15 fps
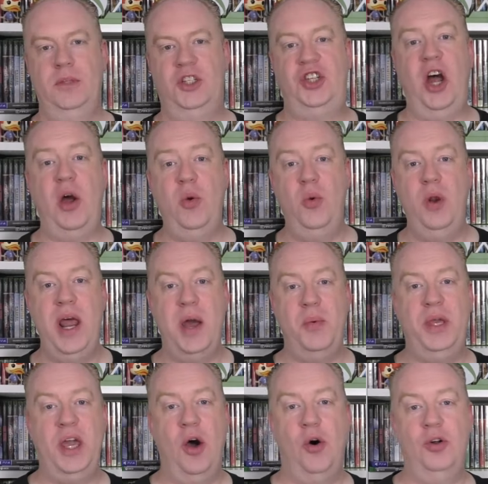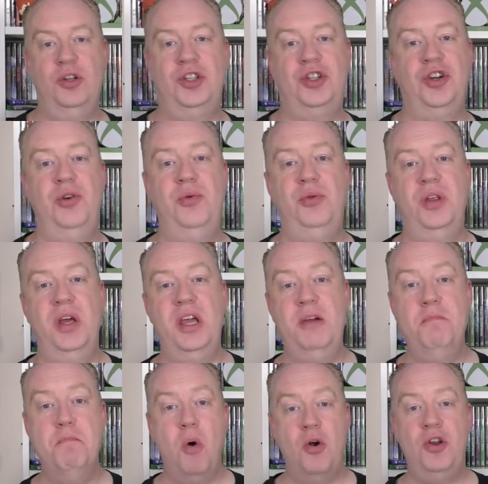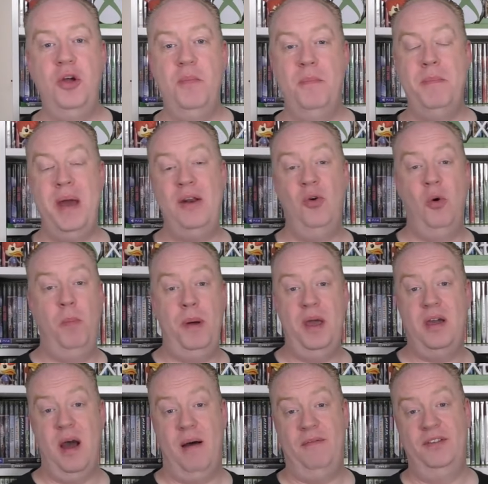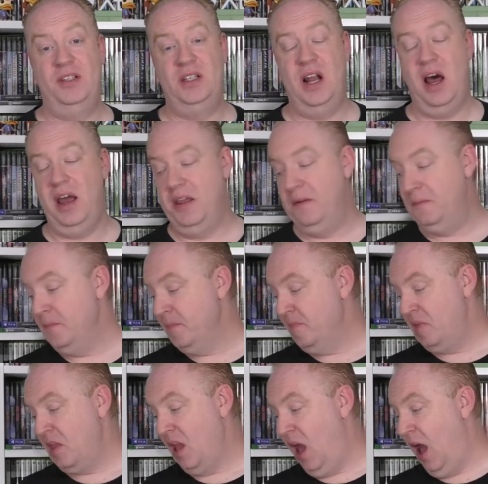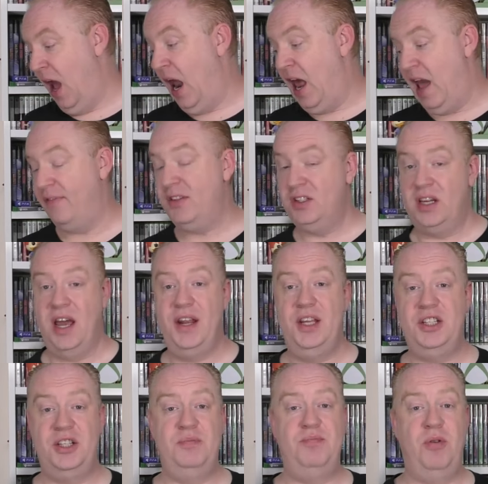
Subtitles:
So now we get on to the monumental pickup for today. And I have to say, this is